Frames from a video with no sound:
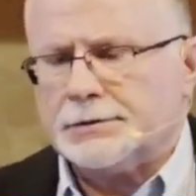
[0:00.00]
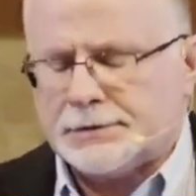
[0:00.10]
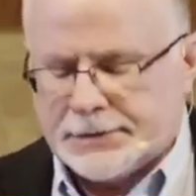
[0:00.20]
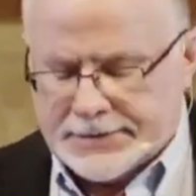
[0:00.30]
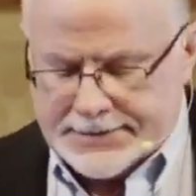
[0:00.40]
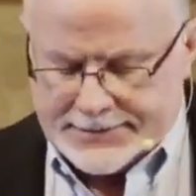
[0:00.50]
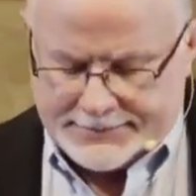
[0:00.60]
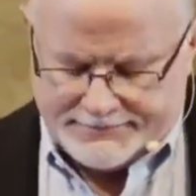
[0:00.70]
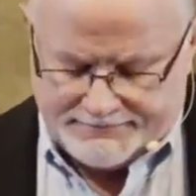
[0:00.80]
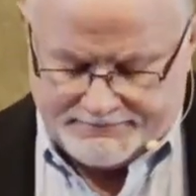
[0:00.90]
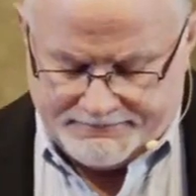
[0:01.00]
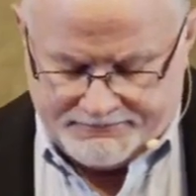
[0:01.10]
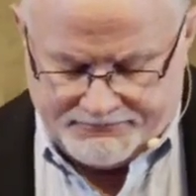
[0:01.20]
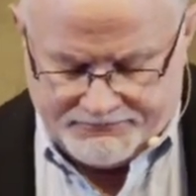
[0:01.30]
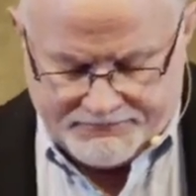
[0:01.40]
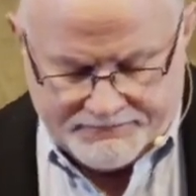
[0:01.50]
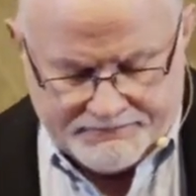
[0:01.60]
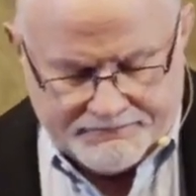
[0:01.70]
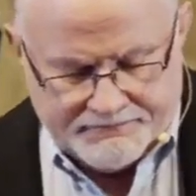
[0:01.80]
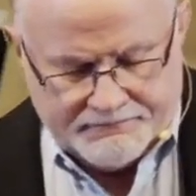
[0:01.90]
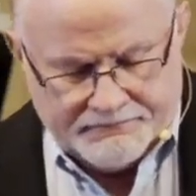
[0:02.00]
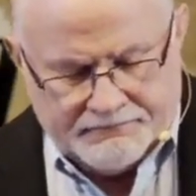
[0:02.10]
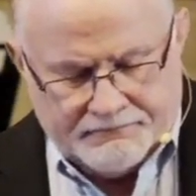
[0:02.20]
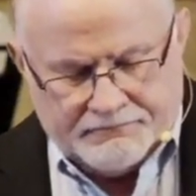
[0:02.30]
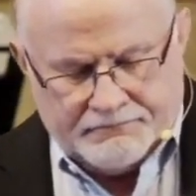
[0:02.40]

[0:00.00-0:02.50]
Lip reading: (silence)